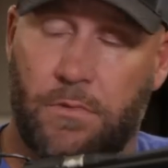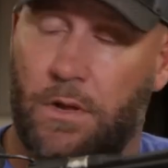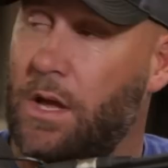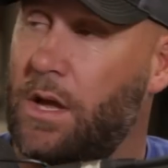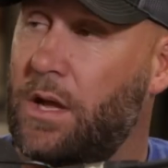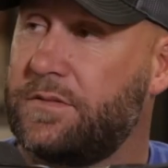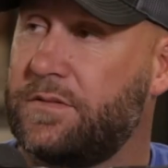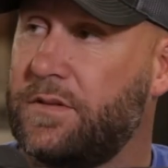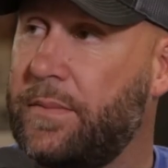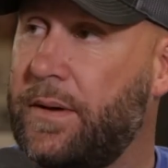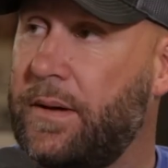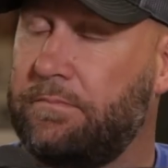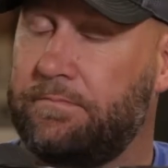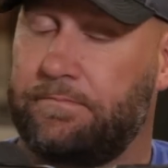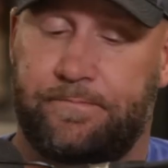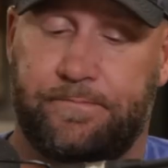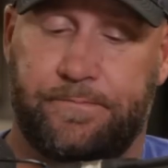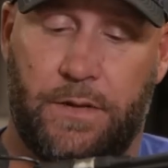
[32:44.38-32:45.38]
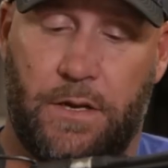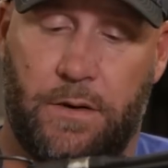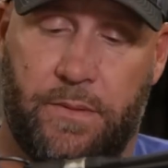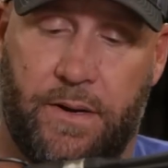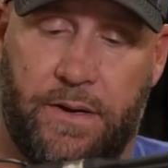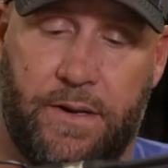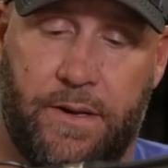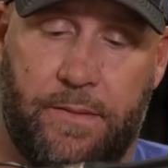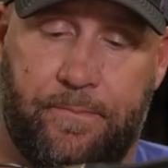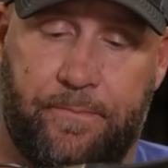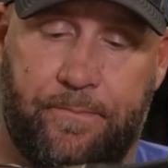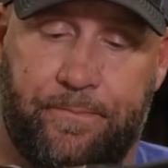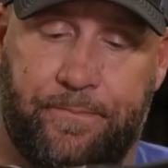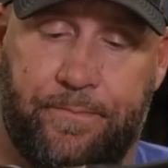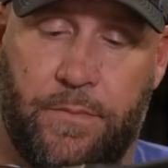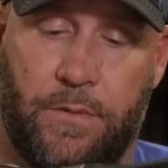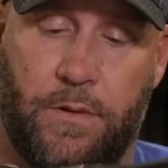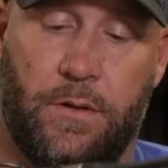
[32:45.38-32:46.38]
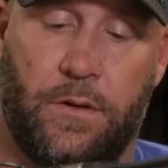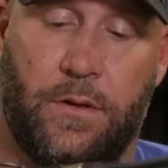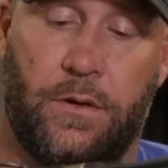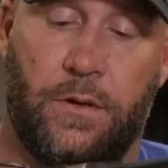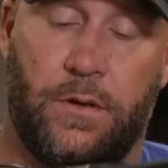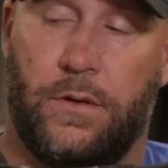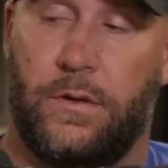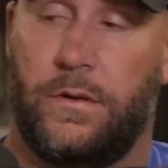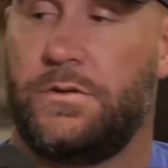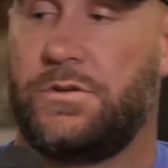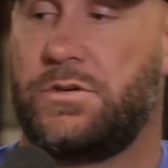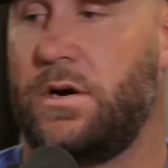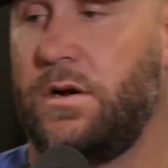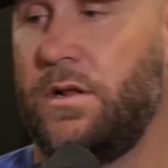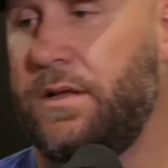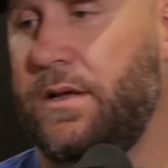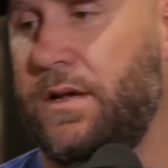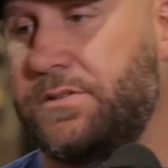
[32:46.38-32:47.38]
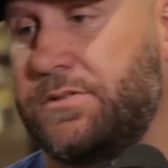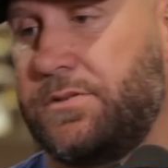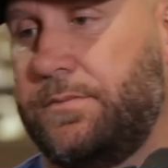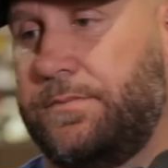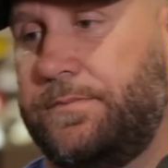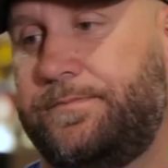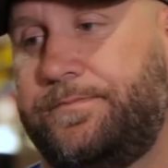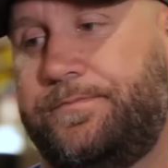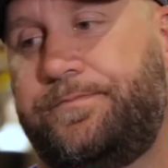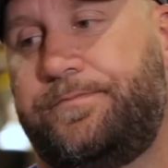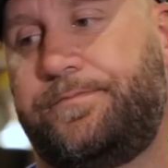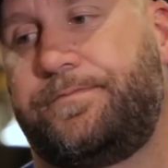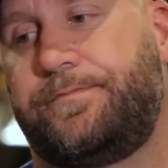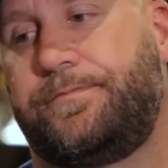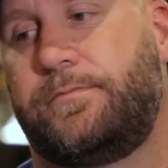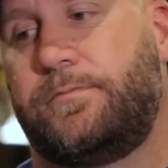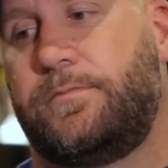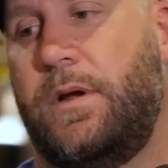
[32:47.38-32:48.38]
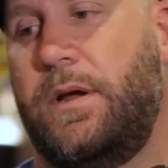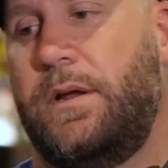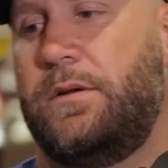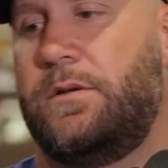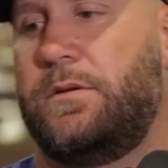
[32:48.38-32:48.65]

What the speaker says: that's not bad. I don't mind that. It's Charlie Hustle. Right?